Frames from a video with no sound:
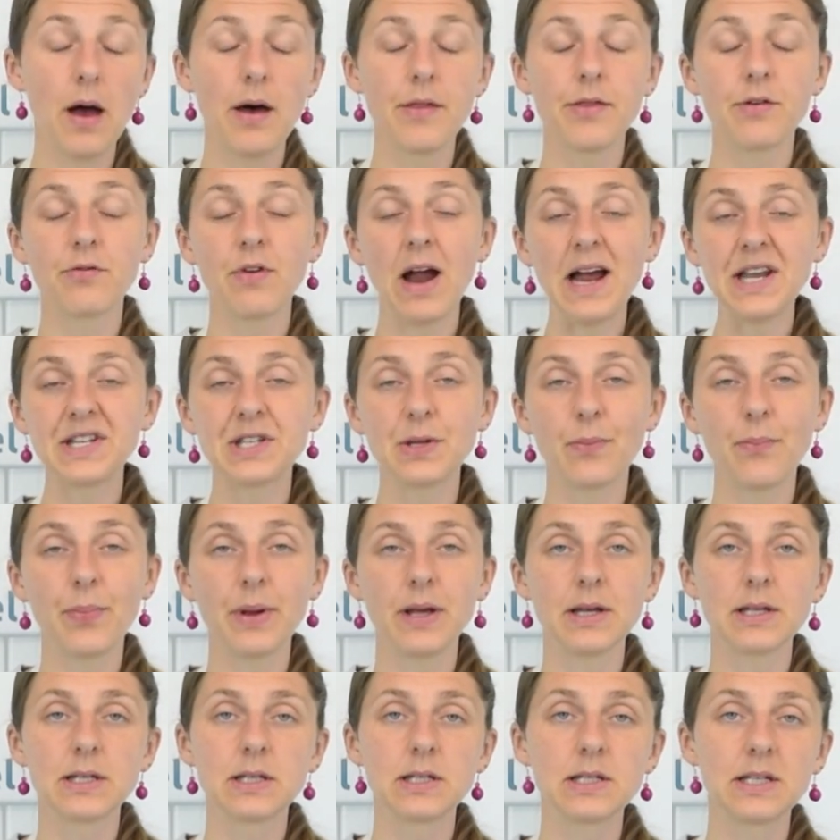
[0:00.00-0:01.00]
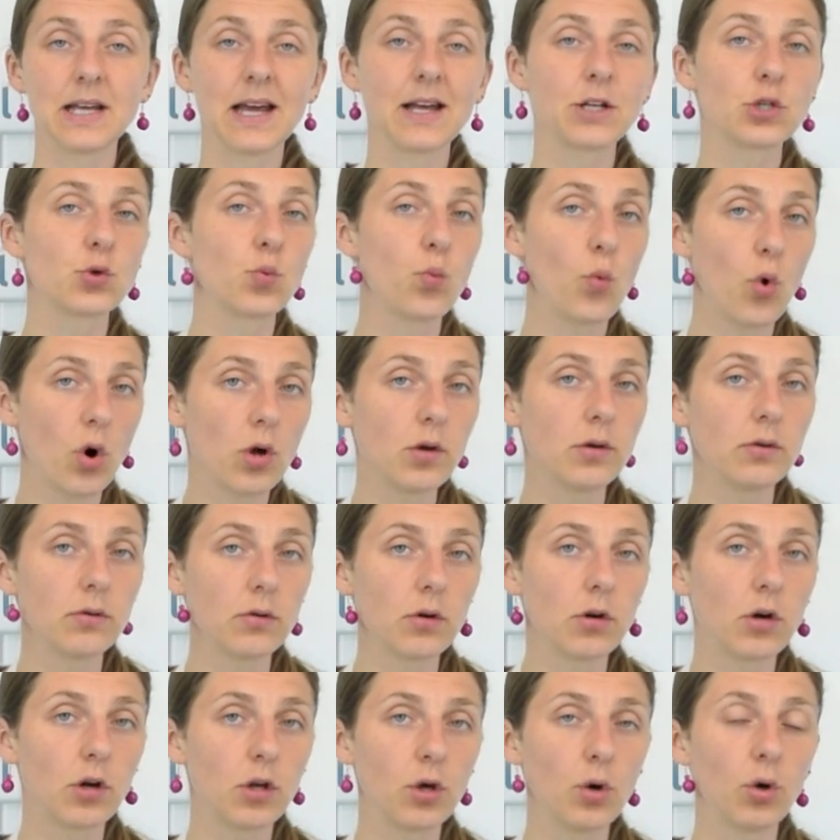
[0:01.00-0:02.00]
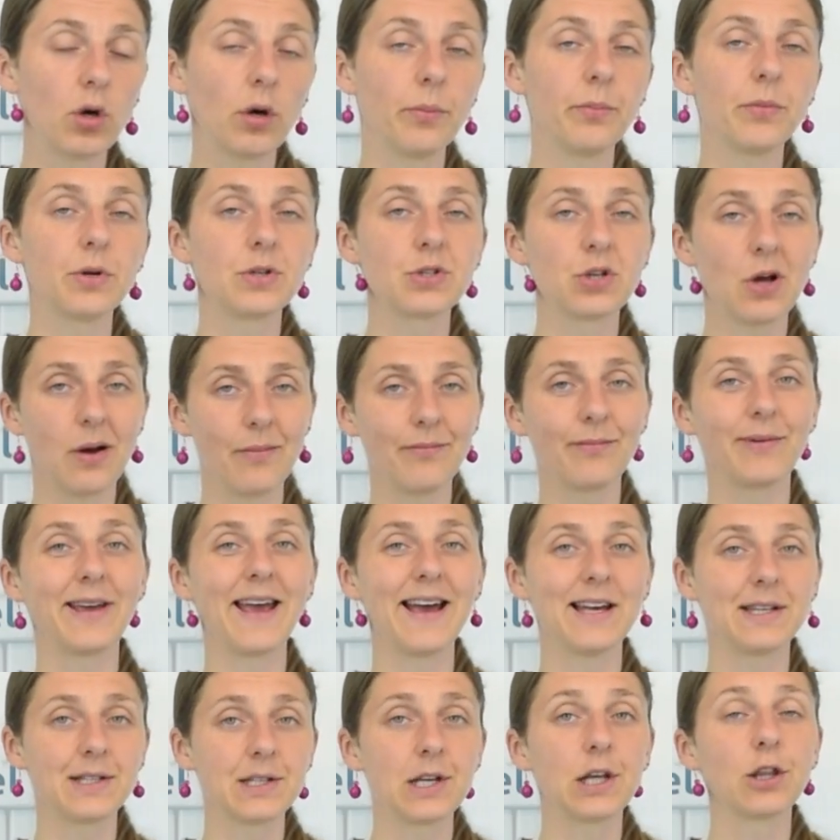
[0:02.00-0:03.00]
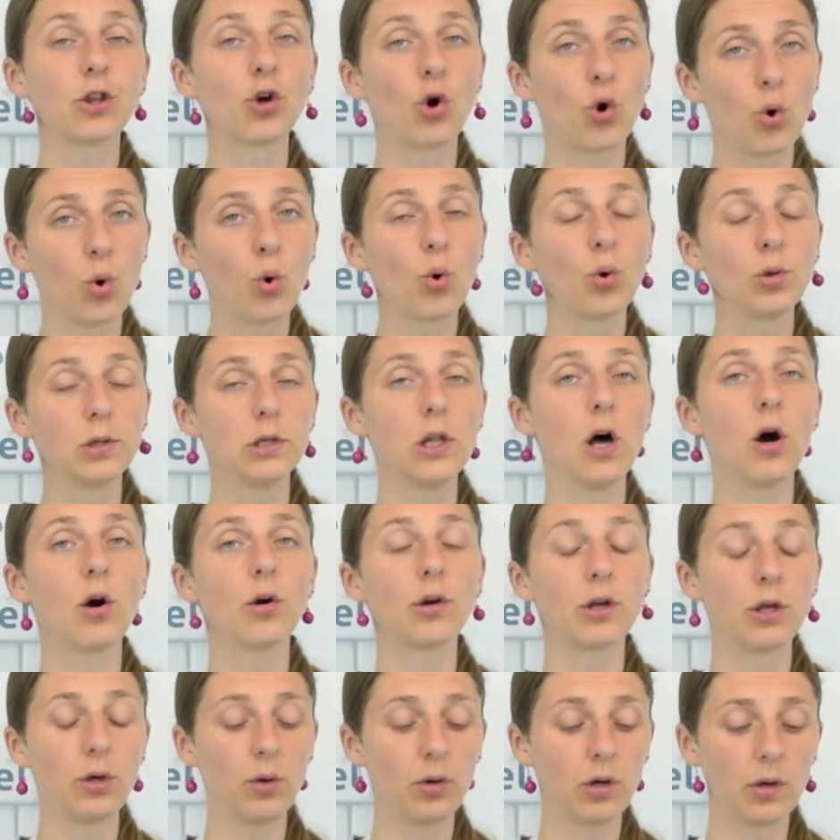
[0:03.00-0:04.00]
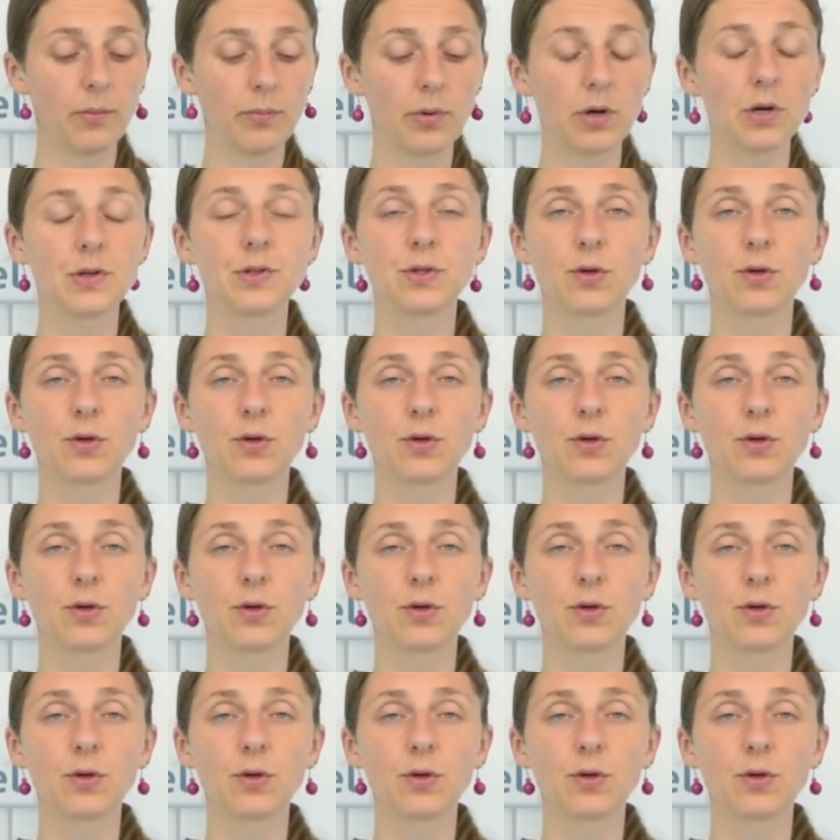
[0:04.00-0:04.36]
The recipe states 1 cucumber, so I'm guessing the whole long cucumber.